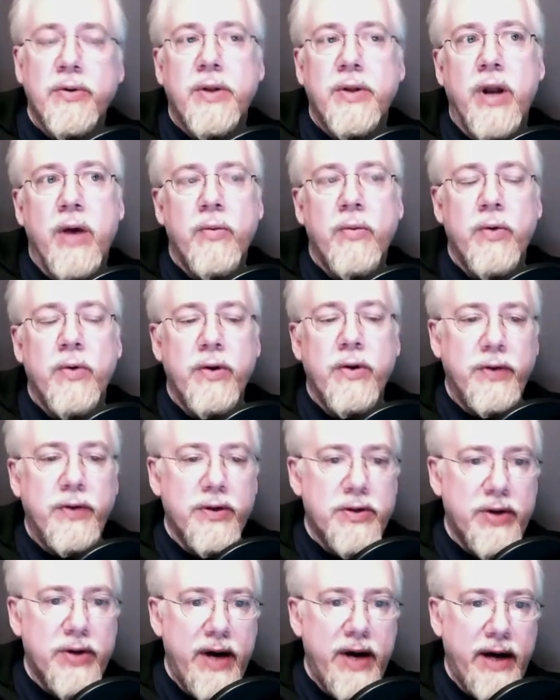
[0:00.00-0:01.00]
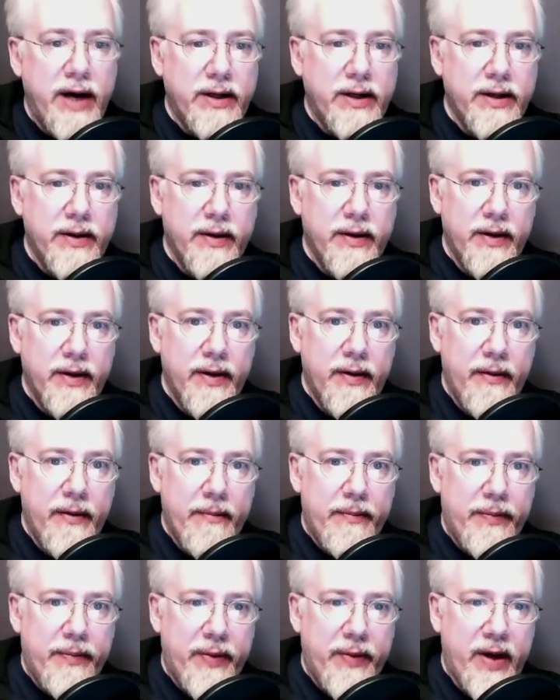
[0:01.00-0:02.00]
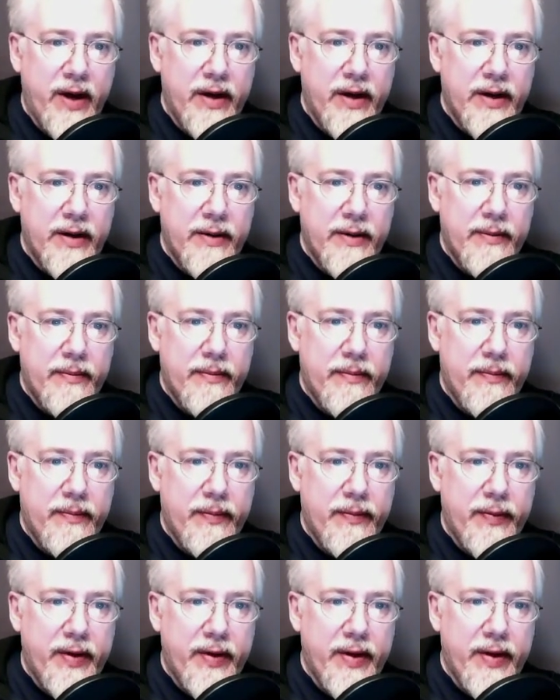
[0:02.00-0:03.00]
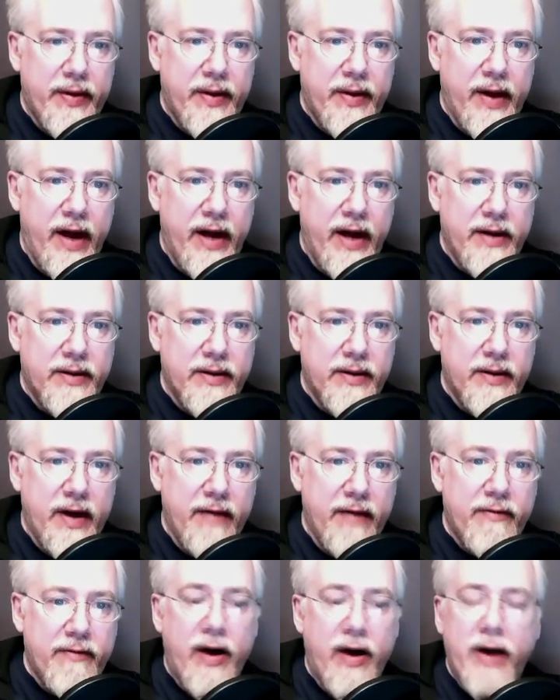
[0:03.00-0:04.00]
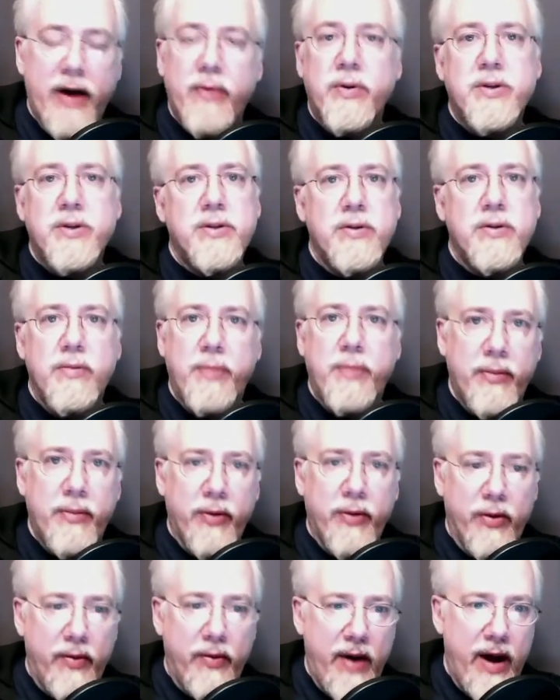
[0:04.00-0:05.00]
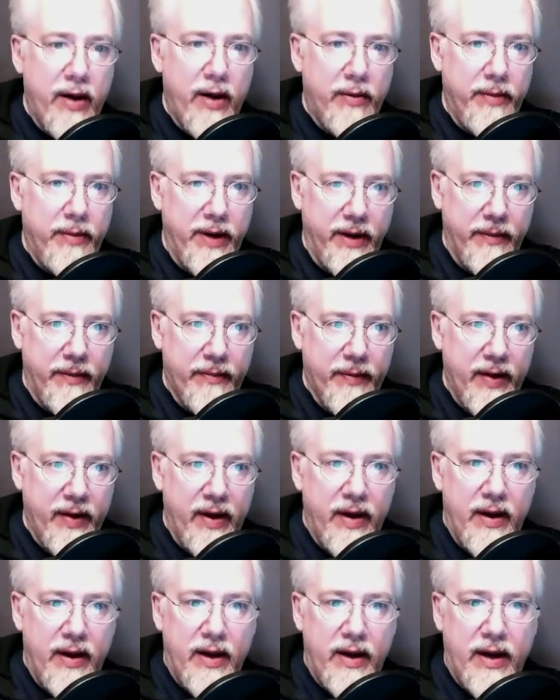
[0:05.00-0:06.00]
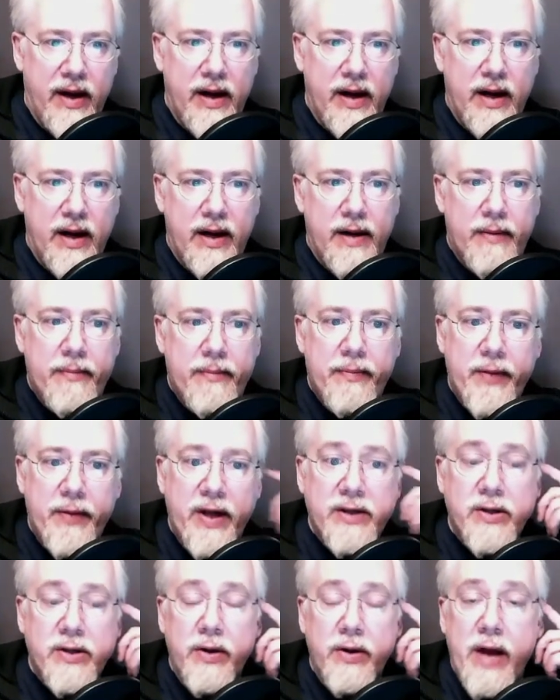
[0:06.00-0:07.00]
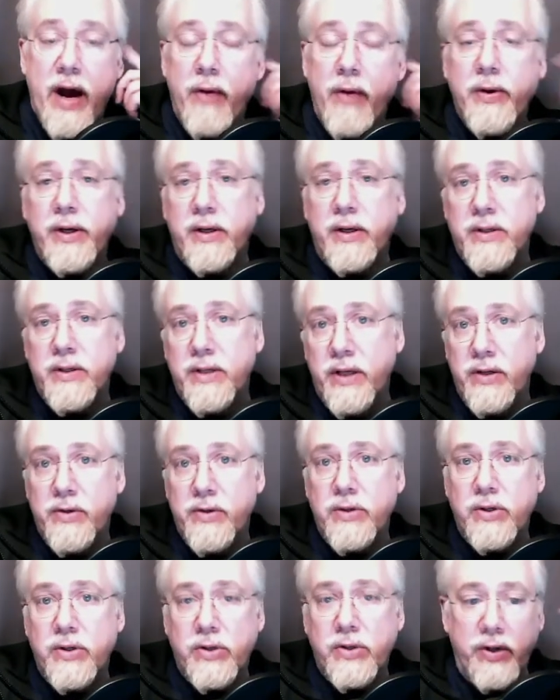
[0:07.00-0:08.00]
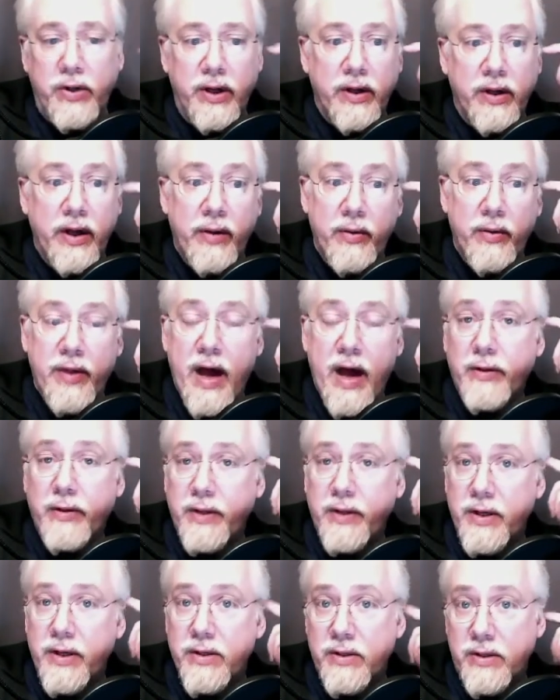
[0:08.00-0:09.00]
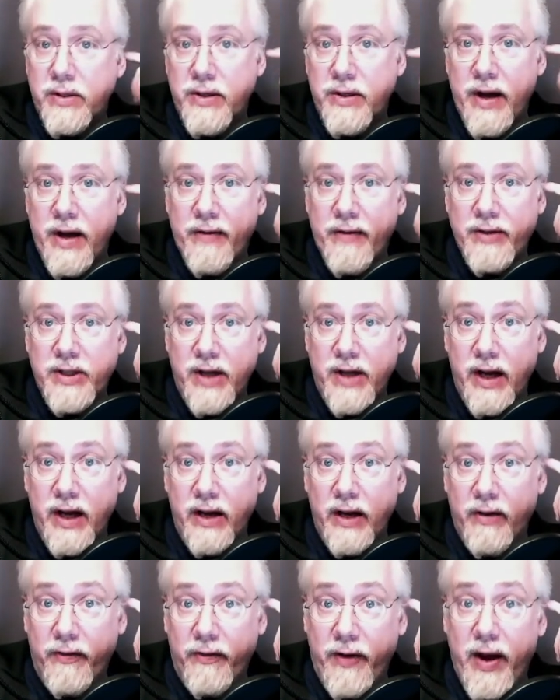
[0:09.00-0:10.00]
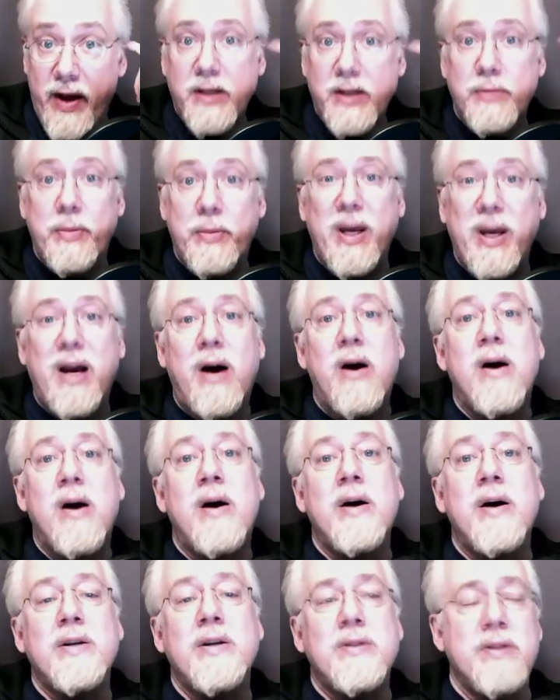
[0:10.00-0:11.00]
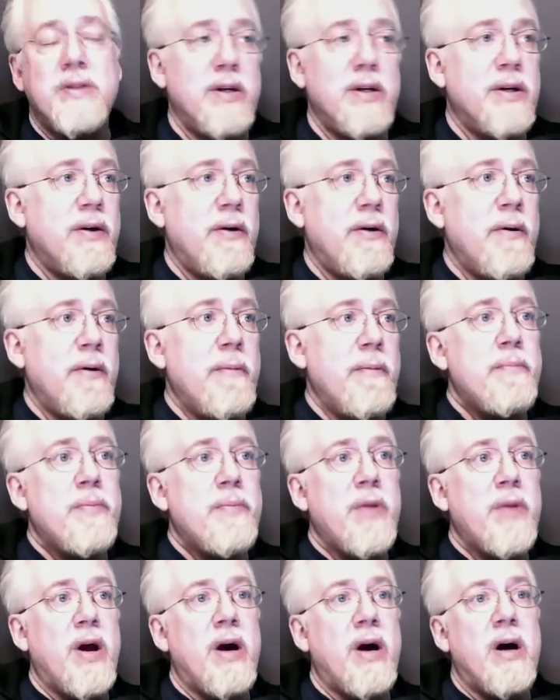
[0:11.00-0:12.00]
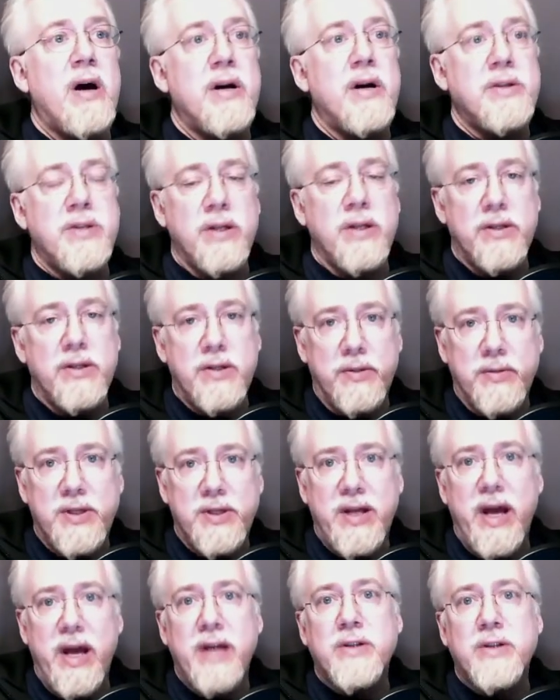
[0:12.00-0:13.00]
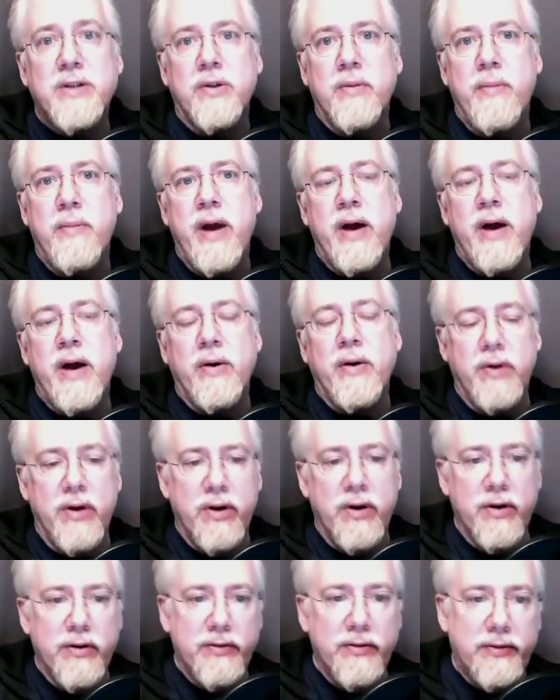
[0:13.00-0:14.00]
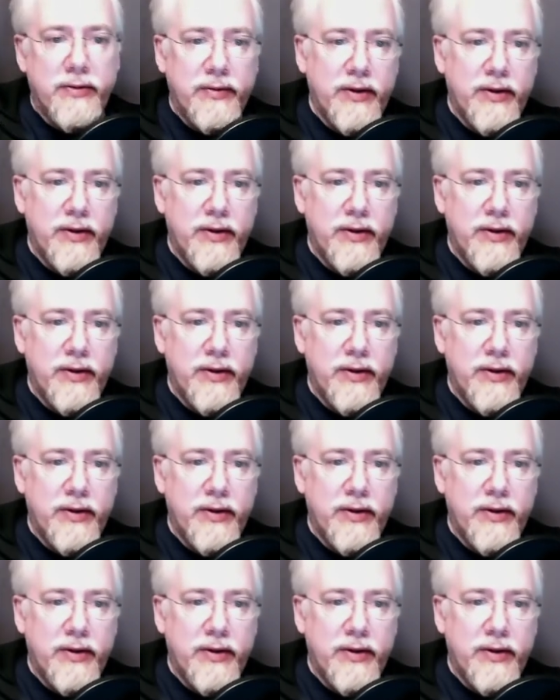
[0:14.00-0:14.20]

that I would have contracted that virus and people around me. And so now it continues to circulate without these devastating effects, because a substantial amount of